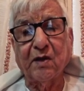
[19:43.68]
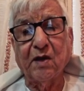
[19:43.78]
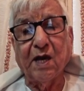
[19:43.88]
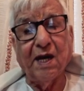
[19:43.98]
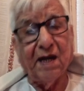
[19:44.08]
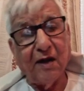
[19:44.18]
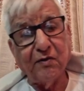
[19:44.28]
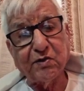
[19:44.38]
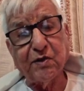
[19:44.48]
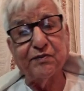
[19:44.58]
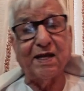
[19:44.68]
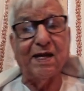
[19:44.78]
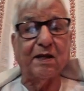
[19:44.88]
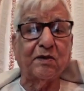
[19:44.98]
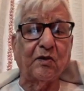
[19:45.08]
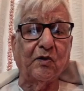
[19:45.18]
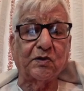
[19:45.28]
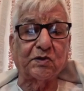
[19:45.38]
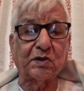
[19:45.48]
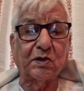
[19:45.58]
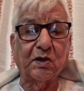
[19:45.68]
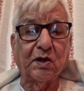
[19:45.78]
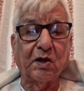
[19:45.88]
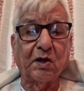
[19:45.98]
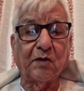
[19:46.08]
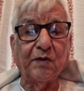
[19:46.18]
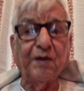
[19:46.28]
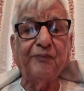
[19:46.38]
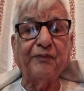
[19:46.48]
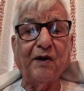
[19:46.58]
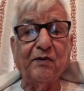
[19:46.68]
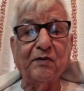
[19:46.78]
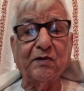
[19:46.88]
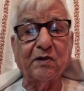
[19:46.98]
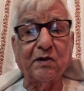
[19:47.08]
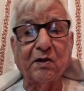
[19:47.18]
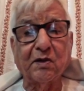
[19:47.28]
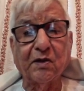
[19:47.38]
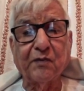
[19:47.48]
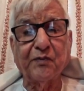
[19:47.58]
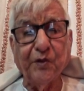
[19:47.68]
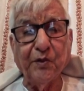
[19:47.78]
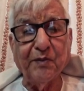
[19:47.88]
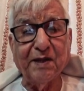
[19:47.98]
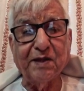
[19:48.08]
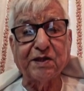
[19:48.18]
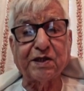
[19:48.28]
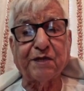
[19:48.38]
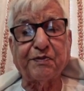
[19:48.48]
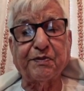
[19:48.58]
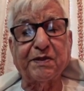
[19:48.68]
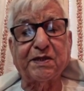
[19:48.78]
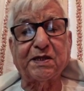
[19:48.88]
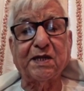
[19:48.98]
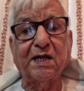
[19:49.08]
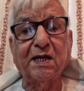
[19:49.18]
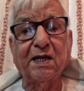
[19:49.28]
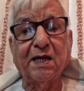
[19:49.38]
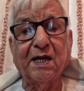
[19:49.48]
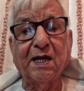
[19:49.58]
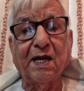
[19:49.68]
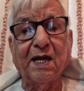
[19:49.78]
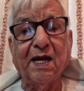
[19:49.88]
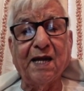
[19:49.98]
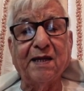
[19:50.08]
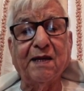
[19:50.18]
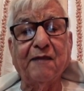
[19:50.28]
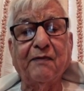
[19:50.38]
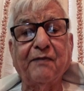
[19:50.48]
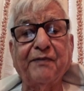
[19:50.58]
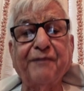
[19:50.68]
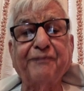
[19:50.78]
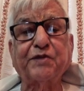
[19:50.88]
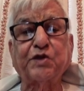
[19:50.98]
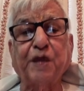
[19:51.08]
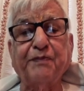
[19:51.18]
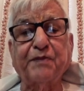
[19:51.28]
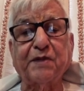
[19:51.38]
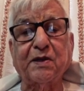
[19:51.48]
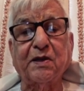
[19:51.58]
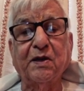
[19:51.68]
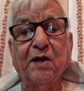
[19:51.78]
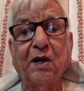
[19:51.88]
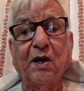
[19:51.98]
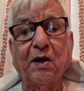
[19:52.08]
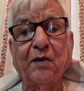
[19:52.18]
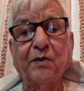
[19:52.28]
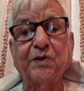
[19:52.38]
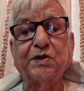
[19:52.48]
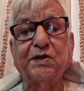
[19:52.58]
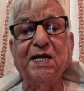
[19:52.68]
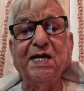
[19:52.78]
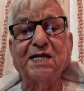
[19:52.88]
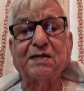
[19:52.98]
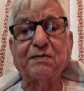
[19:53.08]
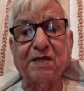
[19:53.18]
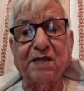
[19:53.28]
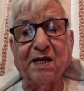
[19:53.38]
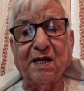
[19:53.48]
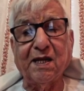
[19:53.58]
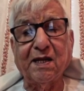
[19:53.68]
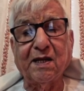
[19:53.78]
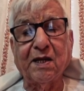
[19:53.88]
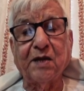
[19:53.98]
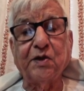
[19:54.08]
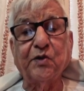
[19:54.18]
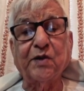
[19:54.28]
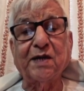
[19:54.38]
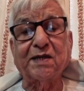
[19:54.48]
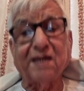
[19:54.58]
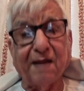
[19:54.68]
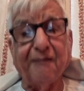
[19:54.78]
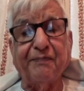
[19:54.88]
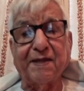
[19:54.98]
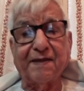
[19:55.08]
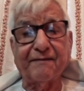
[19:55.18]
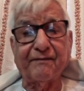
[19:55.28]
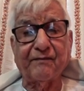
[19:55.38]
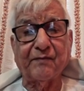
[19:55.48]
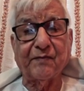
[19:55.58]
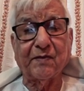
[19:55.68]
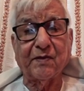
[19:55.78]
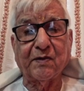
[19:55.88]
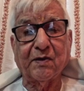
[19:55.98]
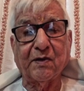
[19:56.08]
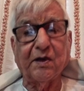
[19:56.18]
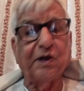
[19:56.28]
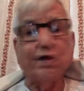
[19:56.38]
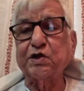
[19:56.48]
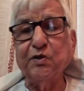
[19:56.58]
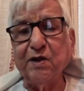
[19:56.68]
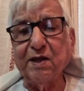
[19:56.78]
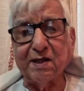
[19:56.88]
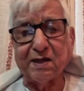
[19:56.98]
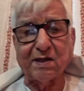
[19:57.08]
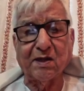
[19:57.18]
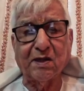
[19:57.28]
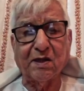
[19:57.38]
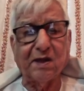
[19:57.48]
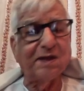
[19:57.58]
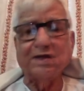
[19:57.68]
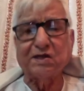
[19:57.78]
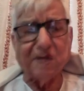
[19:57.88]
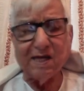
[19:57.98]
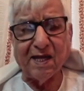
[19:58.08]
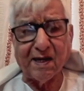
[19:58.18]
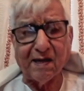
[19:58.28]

And out of the, those, we found few manuscripts which had a fifth chapter which deals with the yoga therapy. It is unique, it is rare.